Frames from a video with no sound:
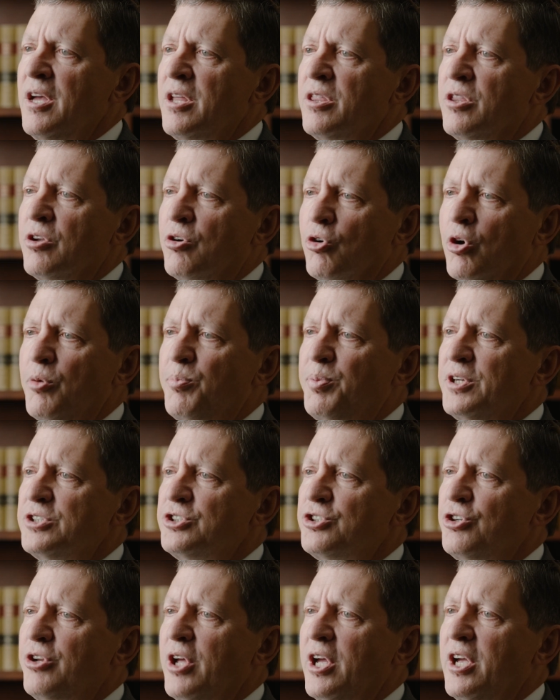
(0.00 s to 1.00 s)
The group
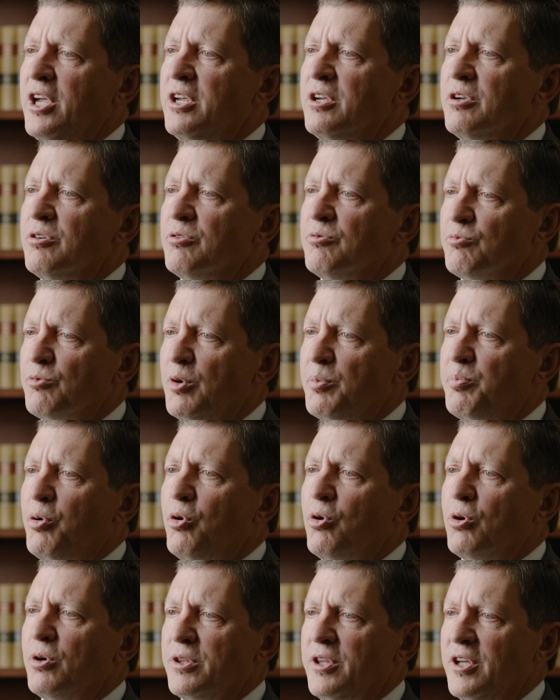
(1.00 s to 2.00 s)
issued a
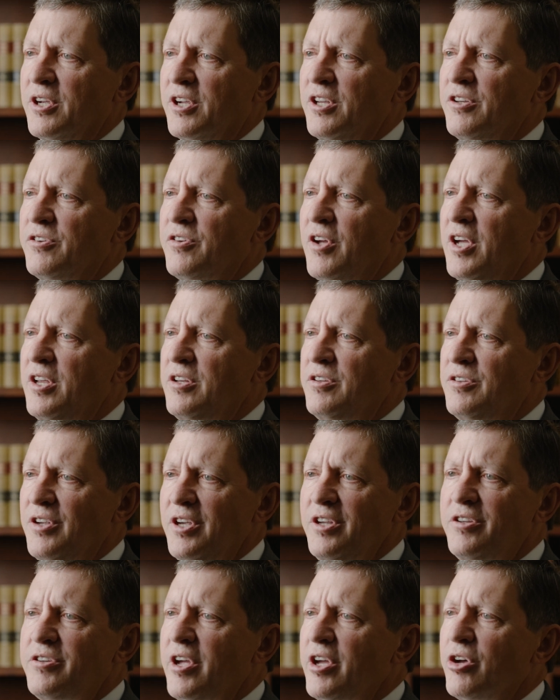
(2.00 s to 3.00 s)
report that contained
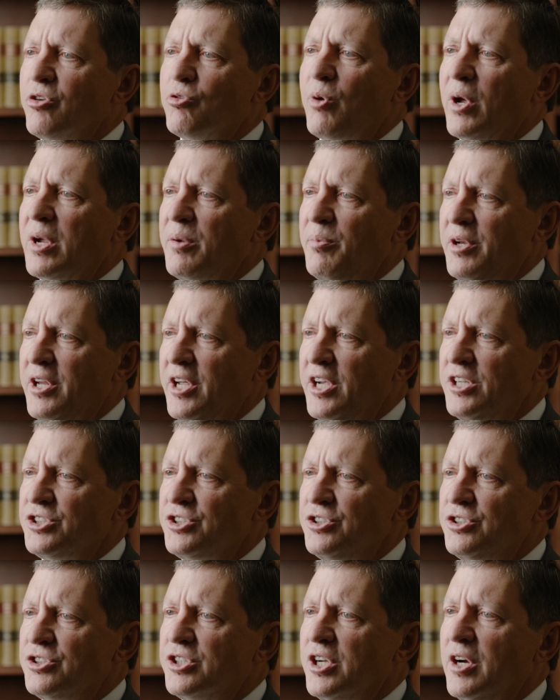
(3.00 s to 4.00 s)
detailed
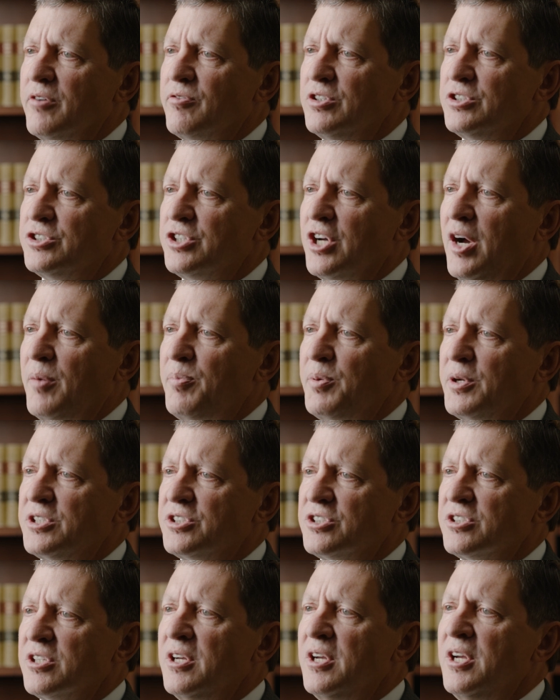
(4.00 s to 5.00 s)
recommendations covering
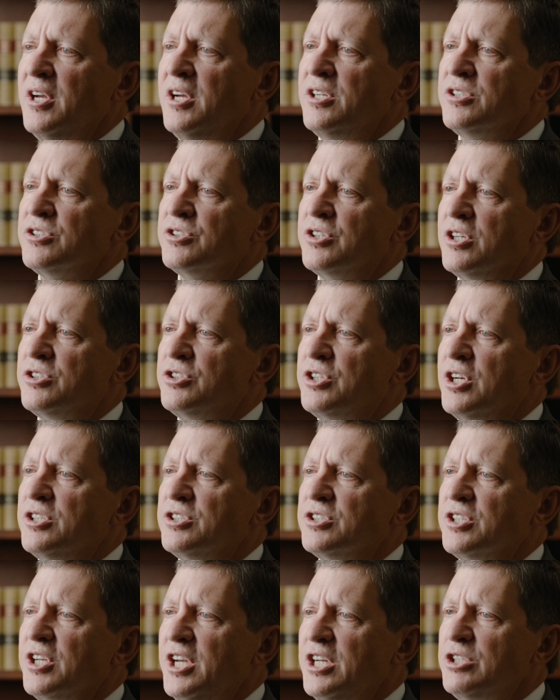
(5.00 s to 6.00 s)
topics such
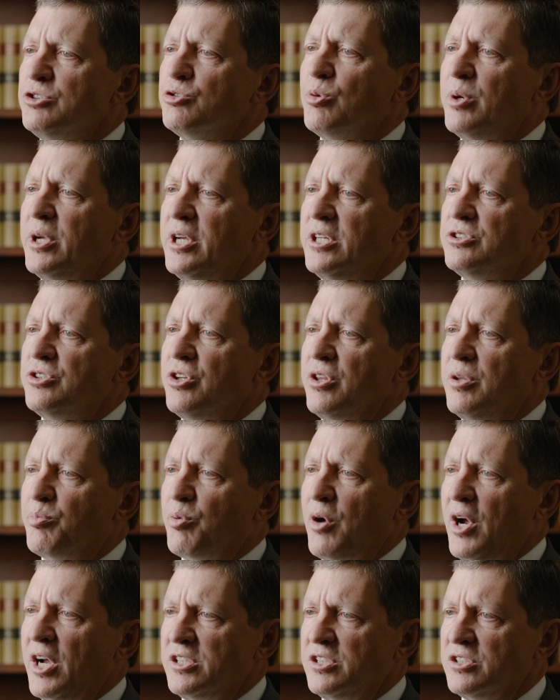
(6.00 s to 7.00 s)
as entry into the
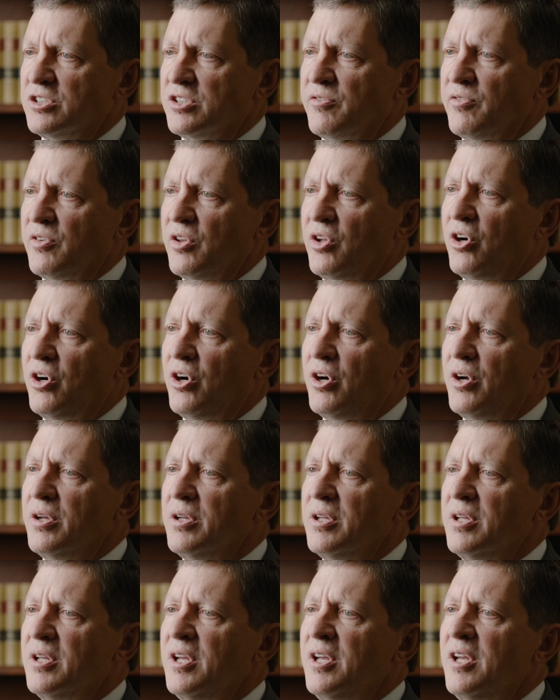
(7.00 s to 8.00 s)
practice of law,
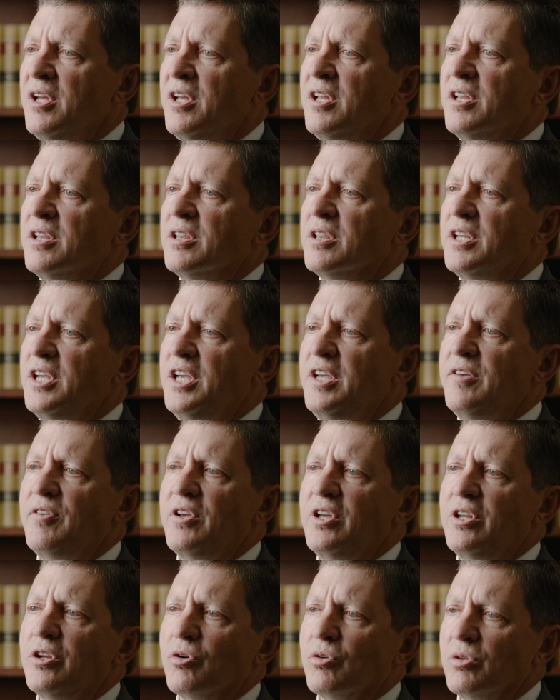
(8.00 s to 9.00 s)

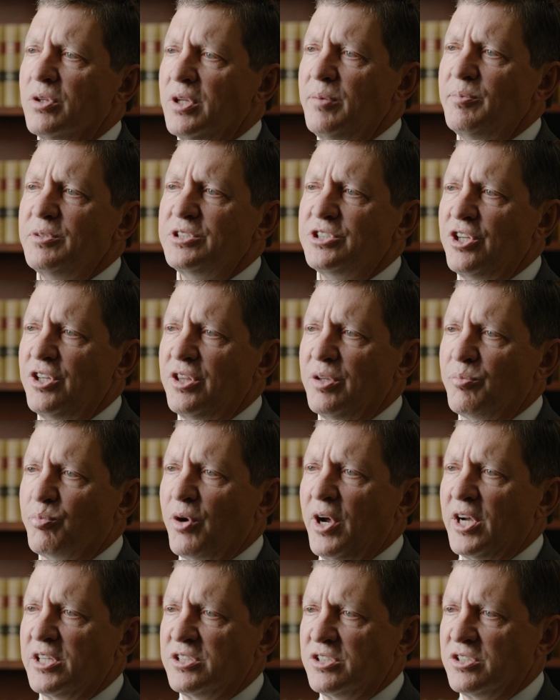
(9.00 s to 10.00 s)
leaving or limiting the
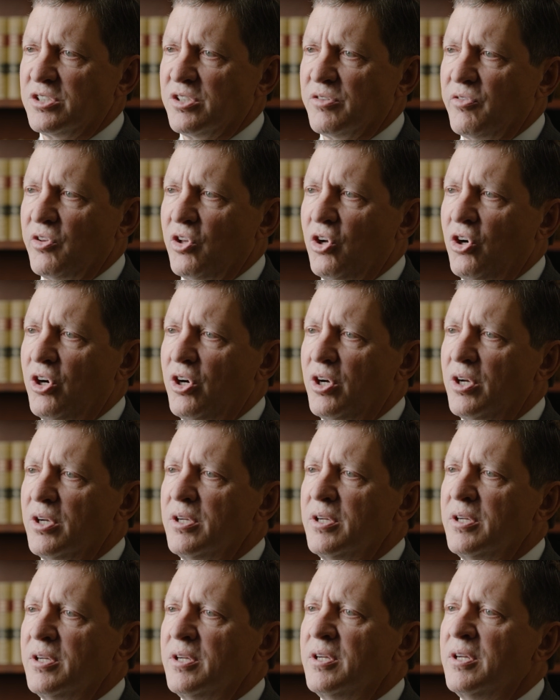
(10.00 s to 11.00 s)
practice of law,
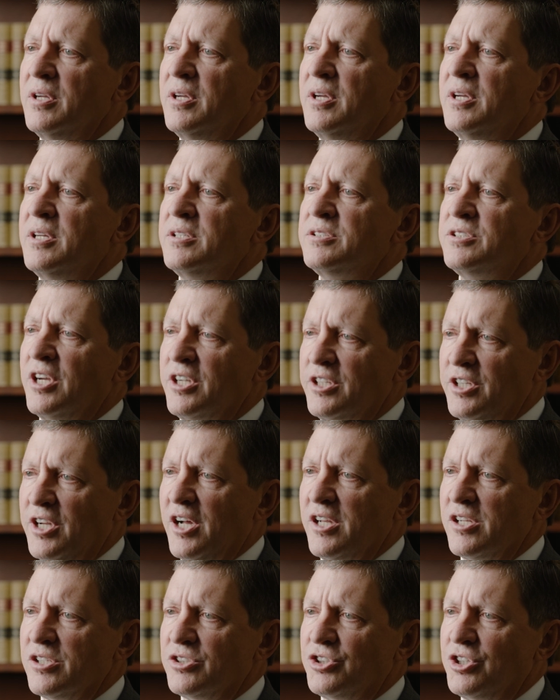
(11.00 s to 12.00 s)

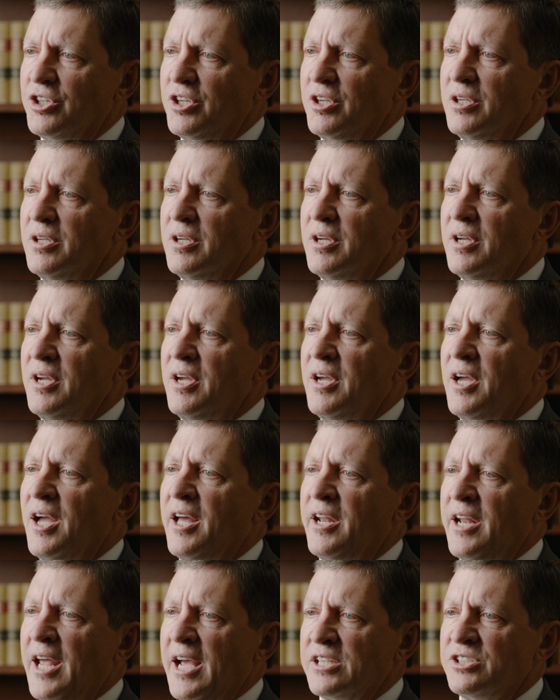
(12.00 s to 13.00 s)
technology,
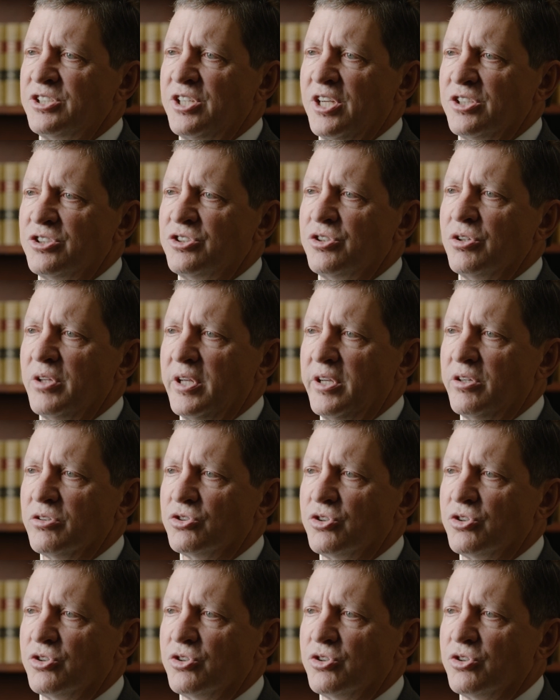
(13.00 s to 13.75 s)
and access to legal